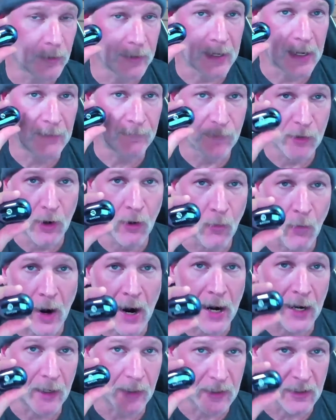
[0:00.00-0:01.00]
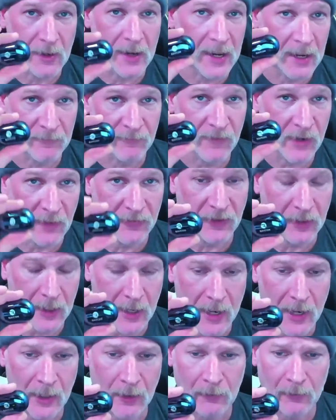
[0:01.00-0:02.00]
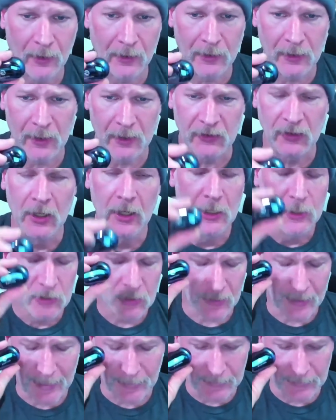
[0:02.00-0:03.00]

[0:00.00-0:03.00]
you have no wire and you have nothing hanging around your ears. So that